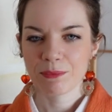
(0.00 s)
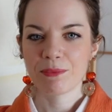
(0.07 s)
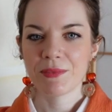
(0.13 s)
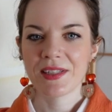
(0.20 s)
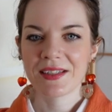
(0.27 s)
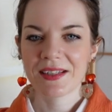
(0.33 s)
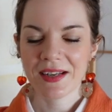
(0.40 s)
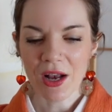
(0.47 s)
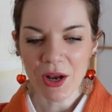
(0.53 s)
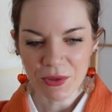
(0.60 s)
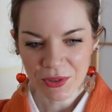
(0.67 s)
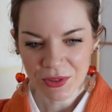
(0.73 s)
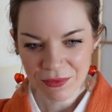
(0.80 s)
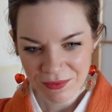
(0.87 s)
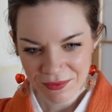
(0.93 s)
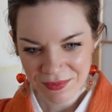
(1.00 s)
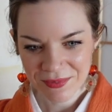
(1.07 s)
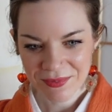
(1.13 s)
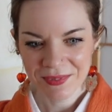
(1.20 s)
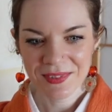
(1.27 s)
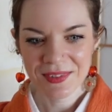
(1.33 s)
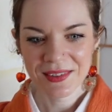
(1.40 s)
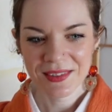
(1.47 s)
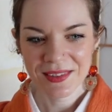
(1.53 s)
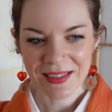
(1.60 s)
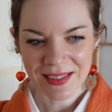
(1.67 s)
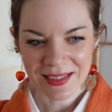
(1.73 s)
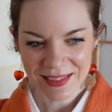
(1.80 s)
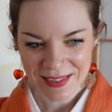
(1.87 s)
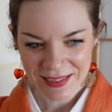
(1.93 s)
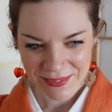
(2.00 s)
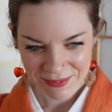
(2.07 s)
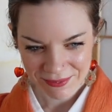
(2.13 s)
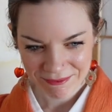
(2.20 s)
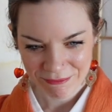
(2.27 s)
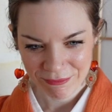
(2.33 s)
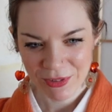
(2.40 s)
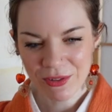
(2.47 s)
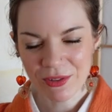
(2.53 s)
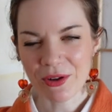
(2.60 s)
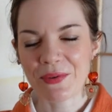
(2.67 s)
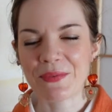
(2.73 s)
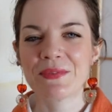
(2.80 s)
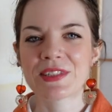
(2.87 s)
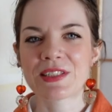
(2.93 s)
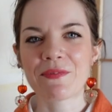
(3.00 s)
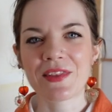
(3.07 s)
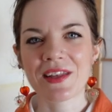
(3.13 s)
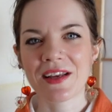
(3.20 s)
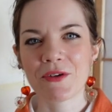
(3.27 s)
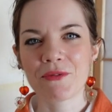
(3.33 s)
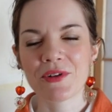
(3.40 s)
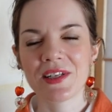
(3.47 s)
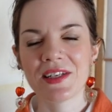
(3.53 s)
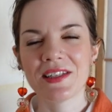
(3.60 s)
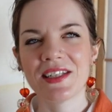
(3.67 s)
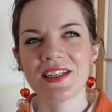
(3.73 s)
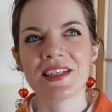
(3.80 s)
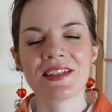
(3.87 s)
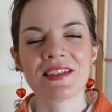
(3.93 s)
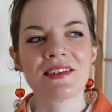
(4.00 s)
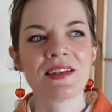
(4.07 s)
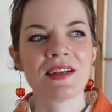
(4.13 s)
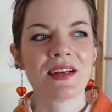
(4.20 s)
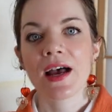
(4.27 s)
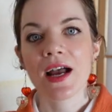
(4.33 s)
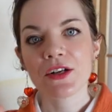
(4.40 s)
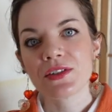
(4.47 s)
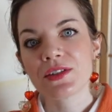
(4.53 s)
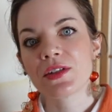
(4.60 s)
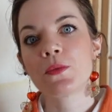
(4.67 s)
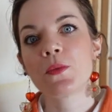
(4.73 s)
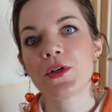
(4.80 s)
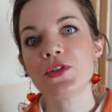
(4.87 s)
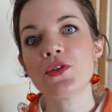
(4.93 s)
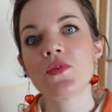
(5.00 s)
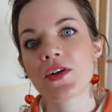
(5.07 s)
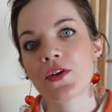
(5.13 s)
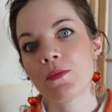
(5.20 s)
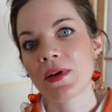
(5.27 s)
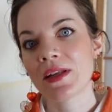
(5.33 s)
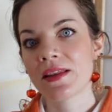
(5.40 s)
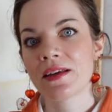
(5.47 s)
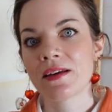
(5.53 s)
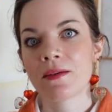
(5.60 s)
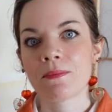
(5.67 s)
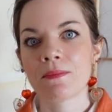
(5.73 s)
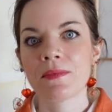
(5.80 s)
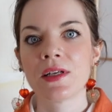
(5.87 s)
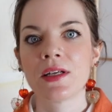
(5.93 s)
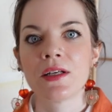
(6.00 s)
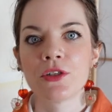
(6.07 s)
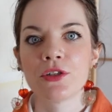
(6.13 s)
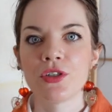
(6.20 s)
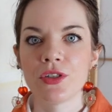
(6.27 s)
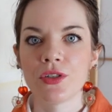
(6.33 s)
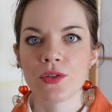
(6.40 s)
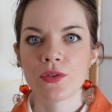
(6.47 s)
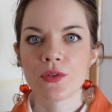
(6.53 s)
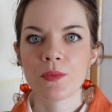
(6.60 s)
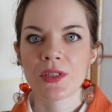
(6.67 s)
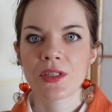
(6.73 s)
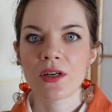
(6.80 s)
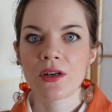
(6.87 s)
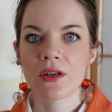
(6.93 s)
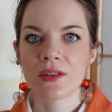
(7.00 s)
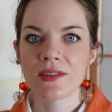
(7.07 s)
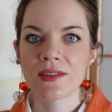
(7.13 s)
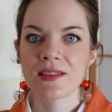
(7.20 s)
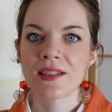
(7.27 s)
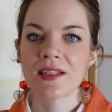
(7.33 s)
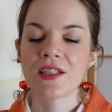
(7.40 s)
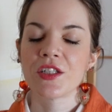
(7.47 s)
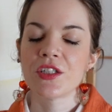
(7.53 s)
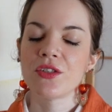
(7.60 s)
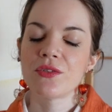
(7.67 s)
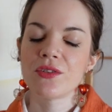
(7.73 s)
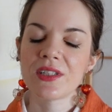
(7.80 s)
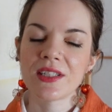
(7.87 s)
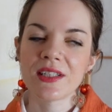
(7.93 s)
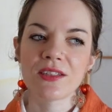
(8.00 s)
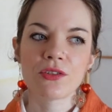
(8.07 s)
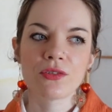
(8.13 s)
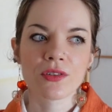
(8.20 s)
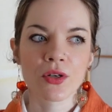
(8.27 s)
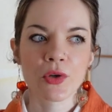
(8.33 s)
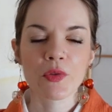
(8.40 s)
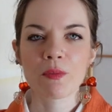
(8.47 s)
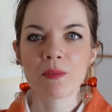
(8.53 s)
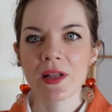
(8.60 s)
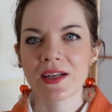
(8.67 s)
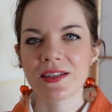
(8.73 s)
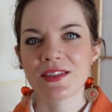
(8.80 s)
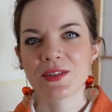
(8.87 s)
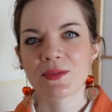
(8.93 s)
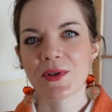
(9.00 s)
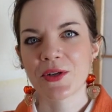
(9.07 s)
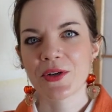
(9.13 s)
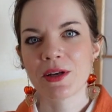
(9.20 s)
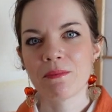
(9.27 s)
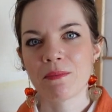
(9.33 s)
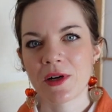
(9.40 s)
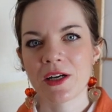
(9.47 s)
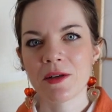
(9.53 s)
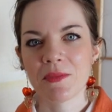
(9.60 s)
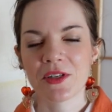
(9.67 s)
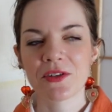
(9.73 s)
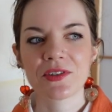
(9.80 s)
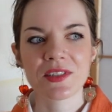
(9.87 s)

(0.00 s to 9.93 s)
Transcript: peeking out, like, you know, something I really needed. I still want to recommend them to you because you need to know the places where you can buy bigger